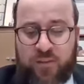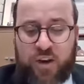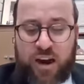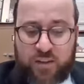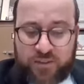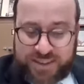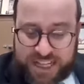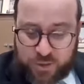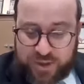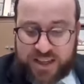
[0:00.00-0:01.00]
Uh,
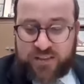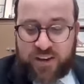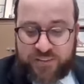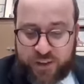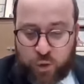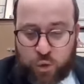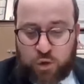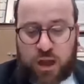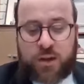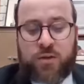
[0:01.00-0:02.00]
that's what we say about Filu
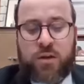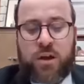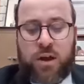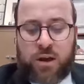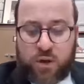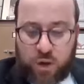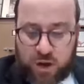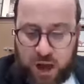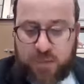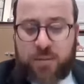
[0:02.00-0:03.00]
Kulanu,
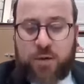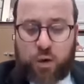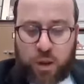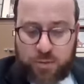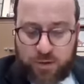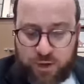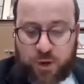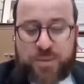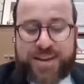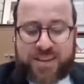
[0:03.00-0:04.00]
Chachamim, Ochlam
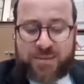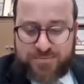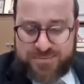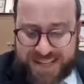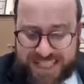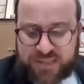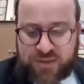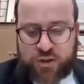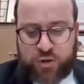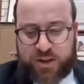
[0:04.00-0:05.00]
Nevodim. It's a
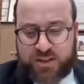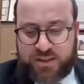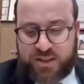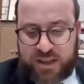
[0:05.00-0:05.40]
mitzvah to do it.